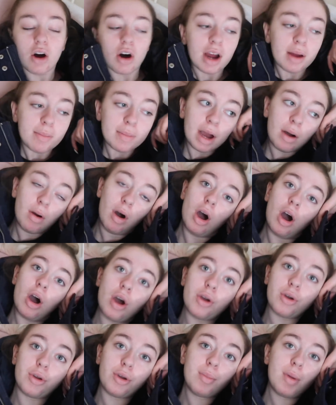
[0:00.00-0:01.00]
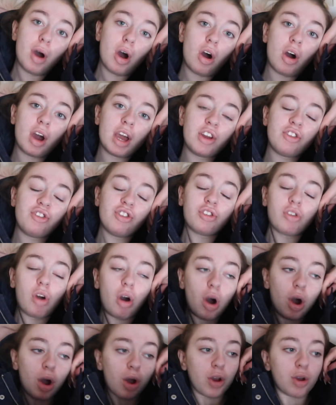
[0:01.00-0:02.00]
I am now home. I just
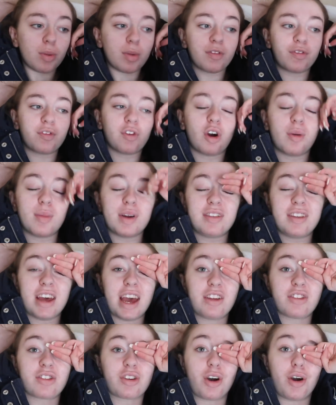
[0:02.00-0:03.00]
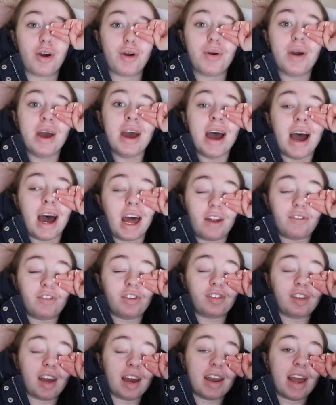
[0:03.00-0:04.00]
got home from Tesco and I
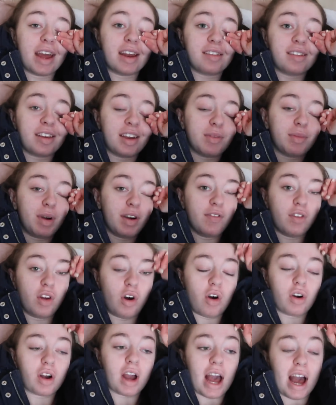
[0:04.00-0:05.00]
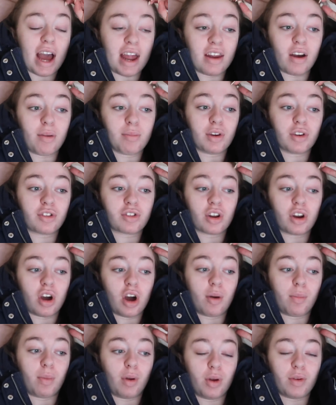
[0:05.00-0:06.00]
just sat and edited my vlog and I'm just gonna
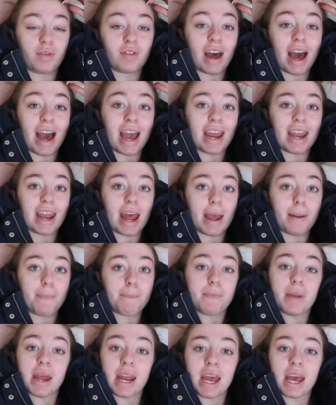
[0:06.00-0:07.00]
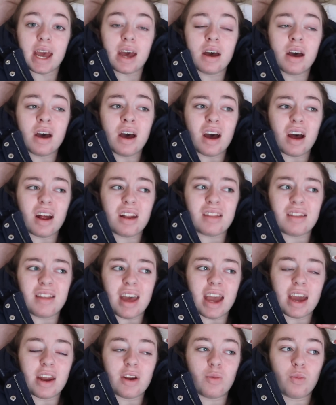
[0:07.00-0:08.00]
upload that in a minute. And
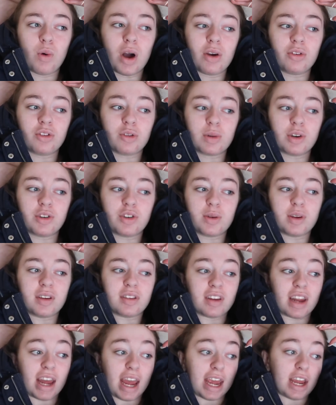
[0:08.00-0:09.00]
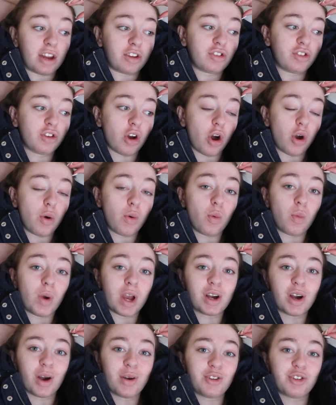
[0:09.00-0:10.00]
then what else am I doing today? So
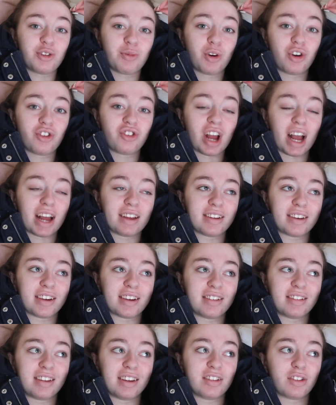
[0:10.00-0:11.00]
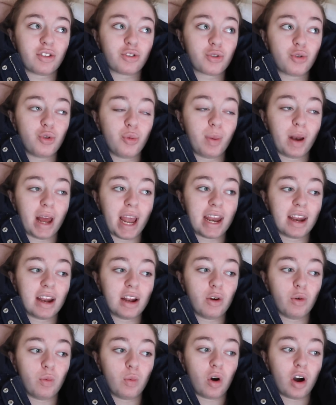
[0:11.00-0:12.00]
we're going to watch Atticus's school play in a
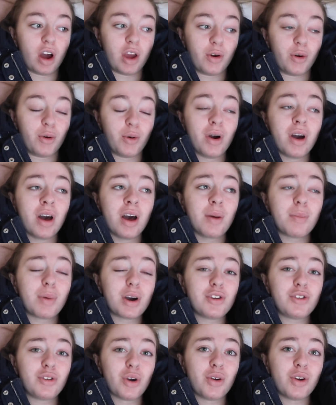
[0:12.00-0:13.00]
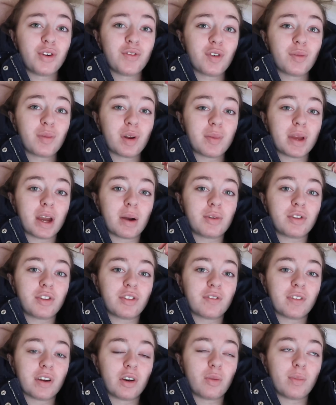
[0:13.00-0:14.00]
little while, but I don't know if I'm gonna be able to
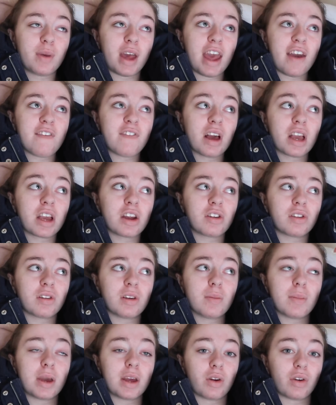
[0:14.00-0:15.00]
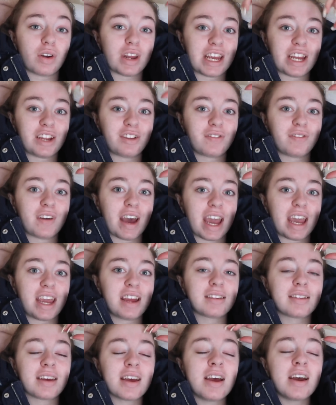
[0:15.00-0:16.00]
film it. If I can zoom in on his
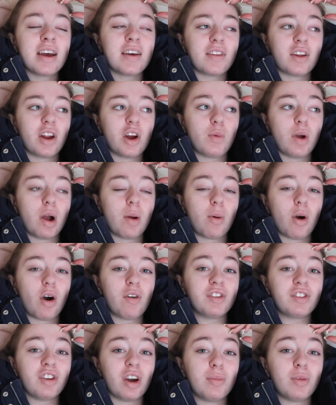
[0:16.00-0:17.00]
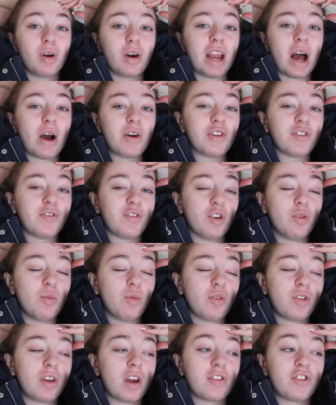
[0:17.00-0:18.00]
face then I will, but obviously I'm not allowed to film
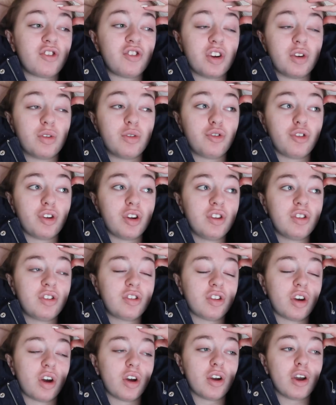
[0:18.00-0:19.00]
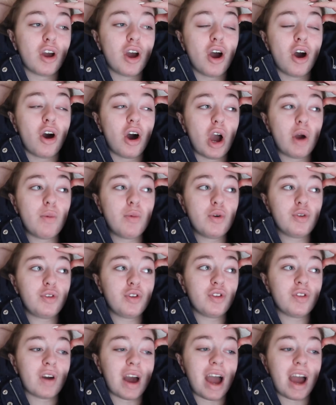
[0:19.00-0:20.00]
all the other children, so I will
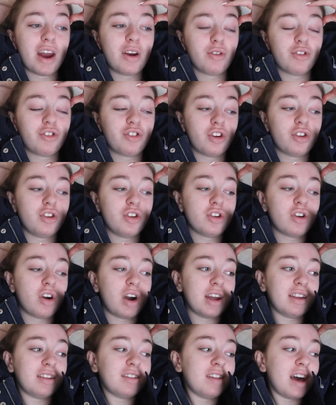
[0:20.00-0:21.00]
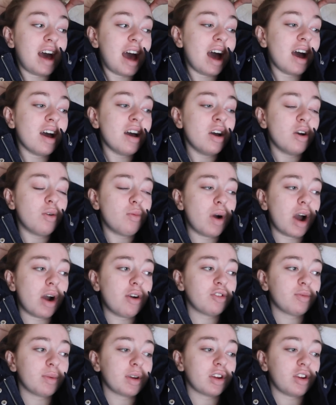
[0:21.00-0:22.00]
do that and I'll show you guys that. What
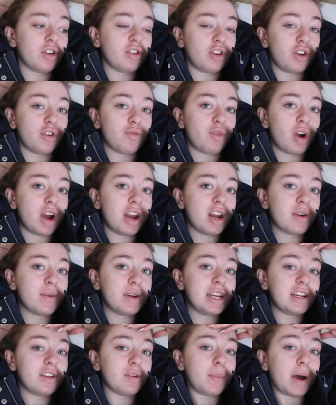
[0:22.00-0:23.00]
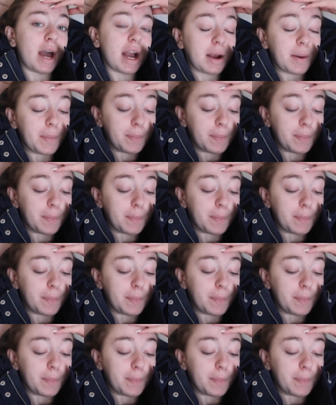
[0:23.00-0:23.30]
else am I gonna do right now? I need to pack